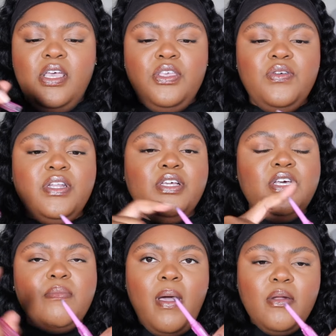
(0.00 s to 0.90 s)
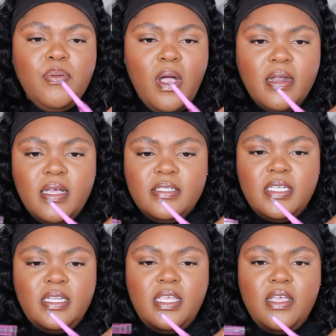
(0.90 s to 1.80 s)
you get a good amount of product
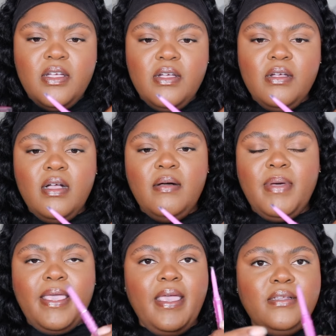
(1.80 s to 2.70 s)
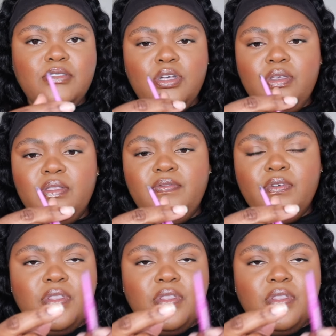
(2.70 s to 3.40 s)
in here. I can't show you the full